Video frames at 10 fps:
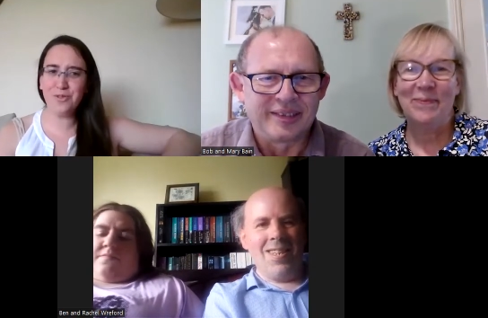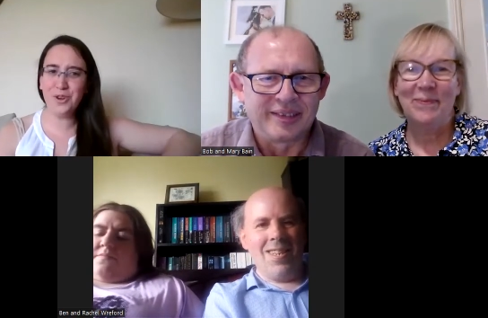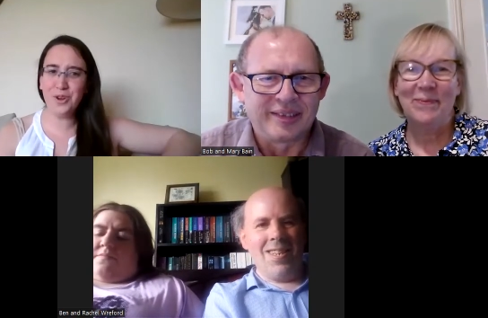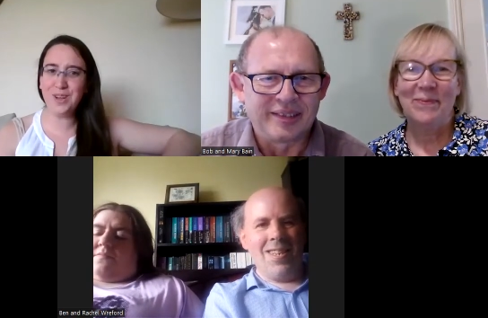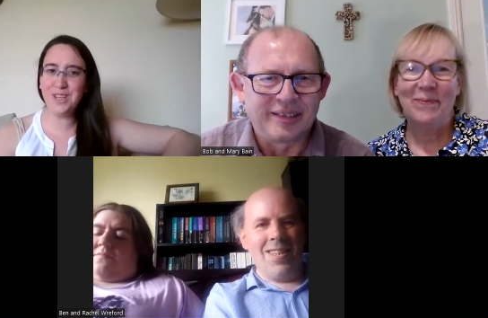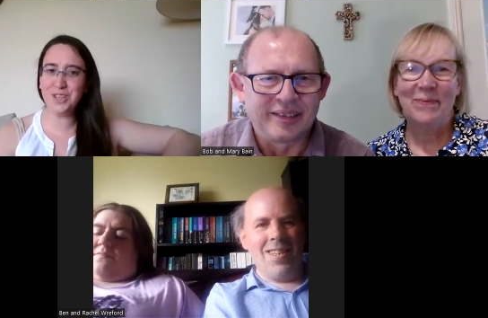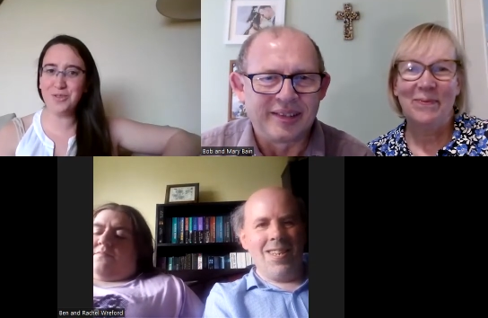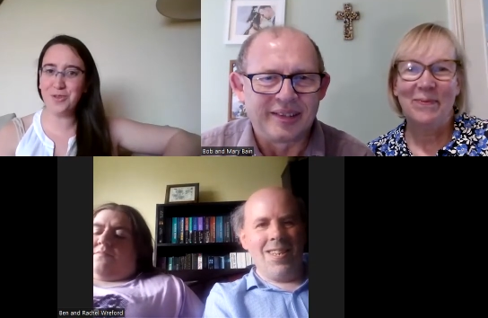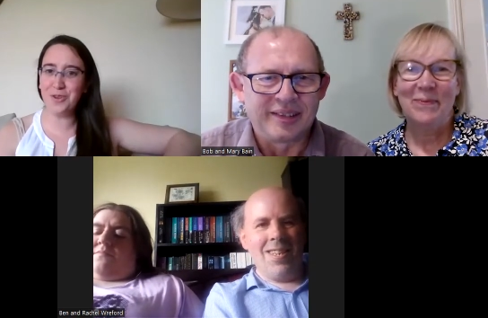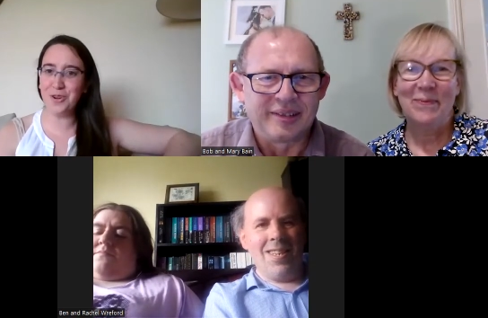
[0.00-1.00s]
Speaker 1: known each
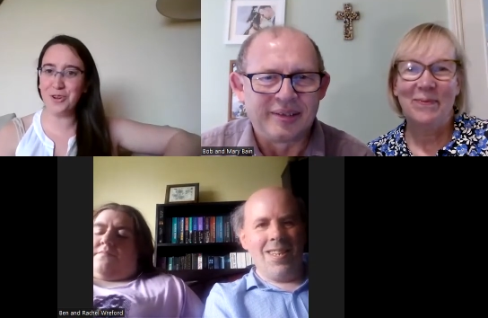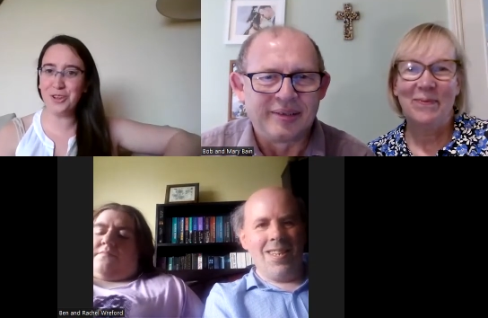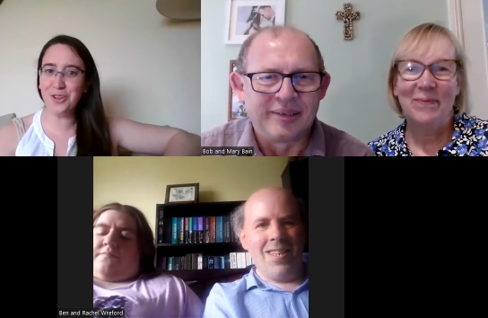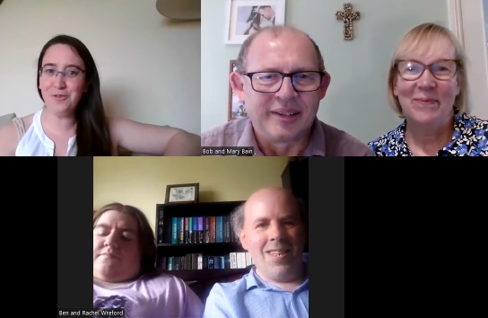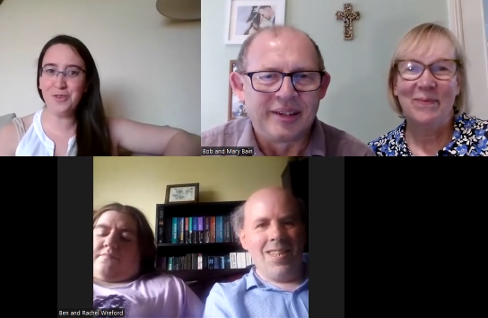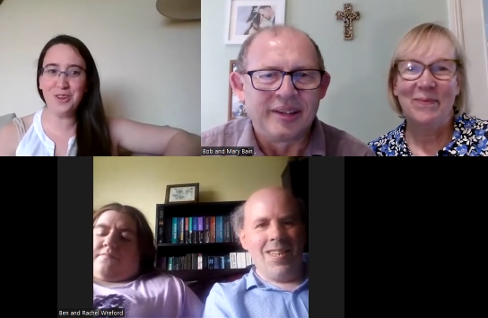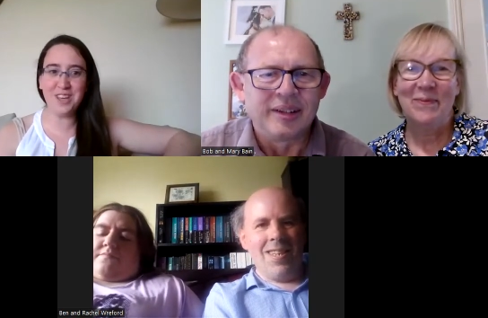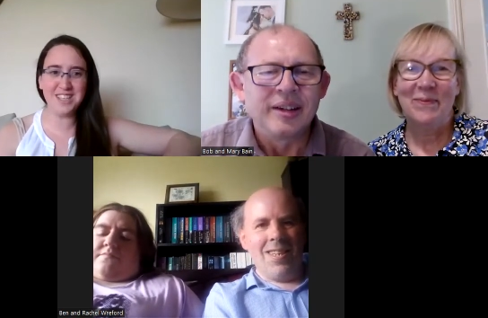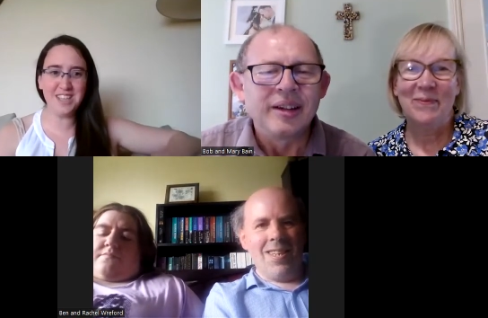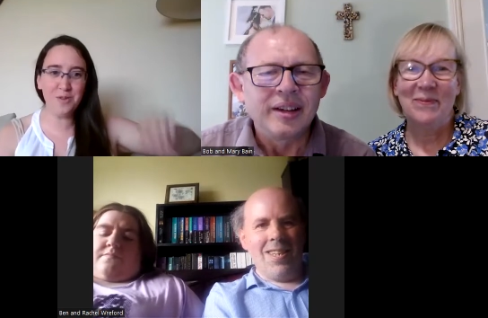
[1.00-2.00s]
other for a good few
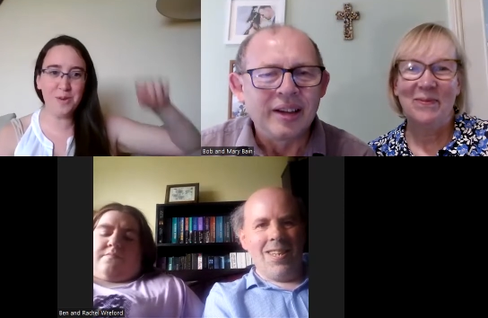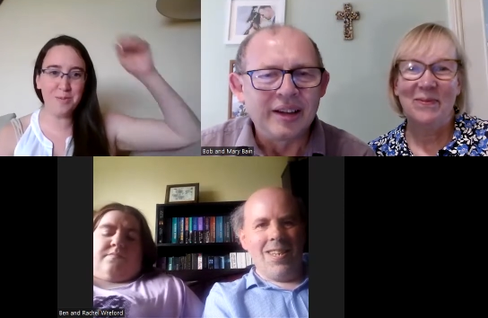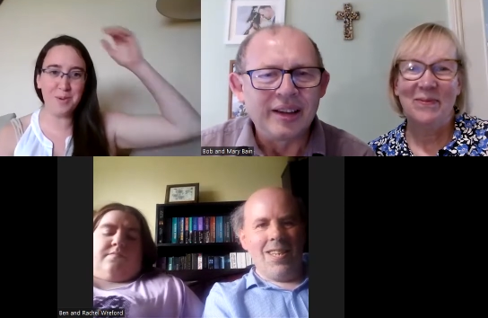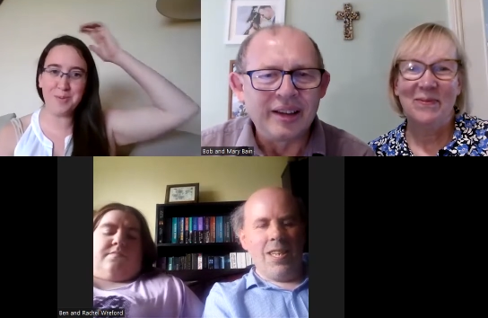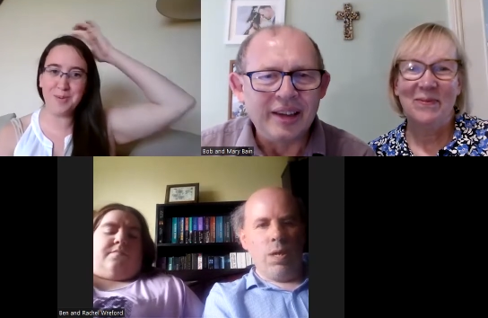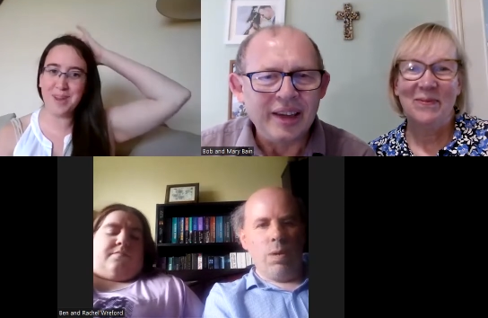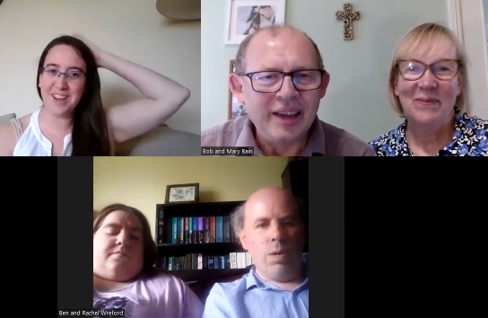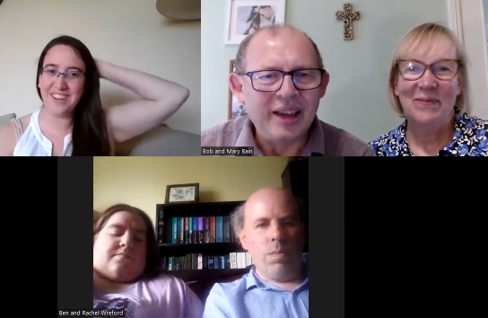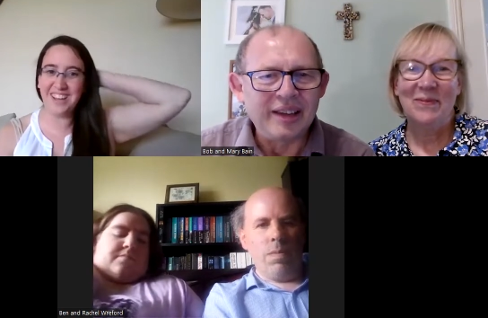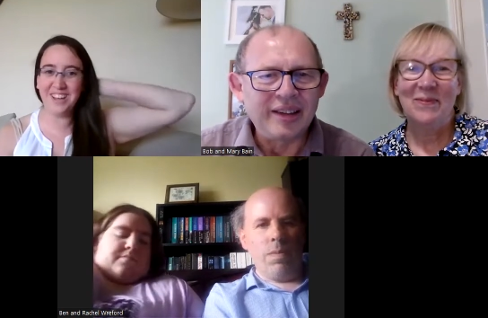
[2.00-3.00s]
years, haven't we, Bob and
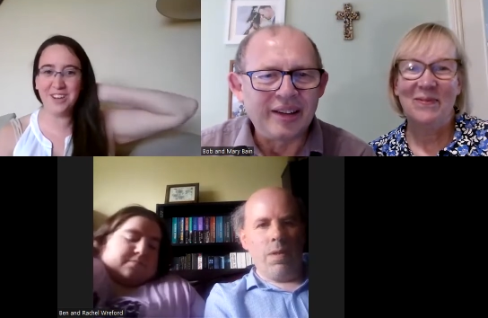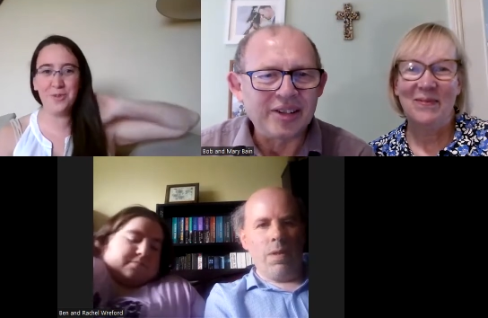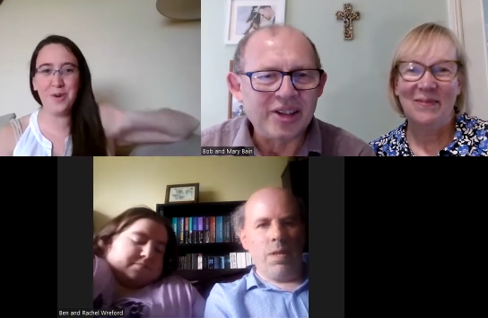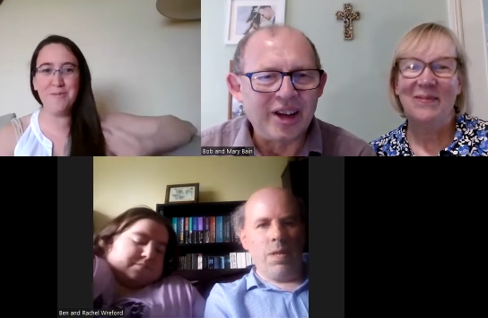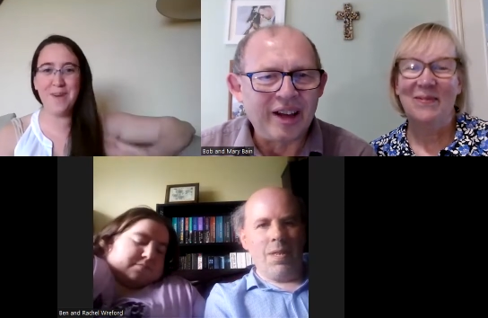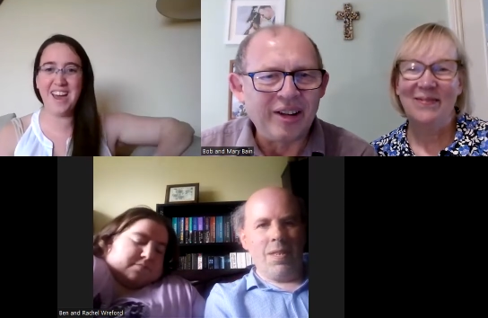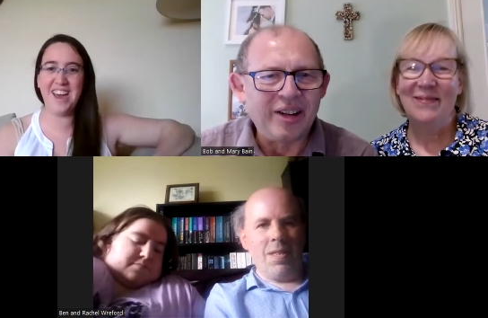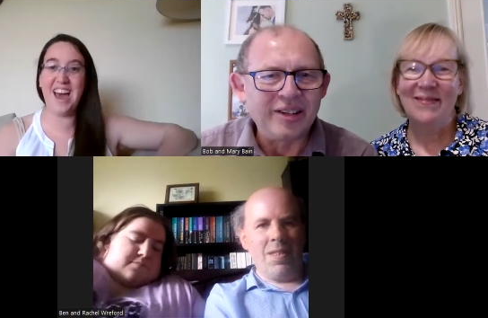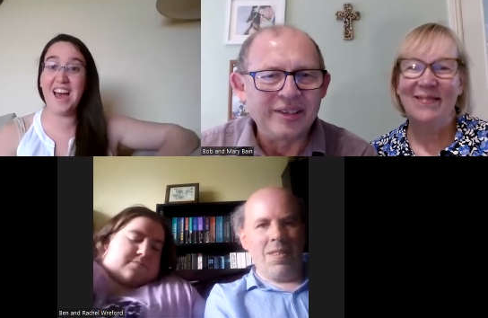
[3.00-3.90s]
Mary? Yeah, we sure met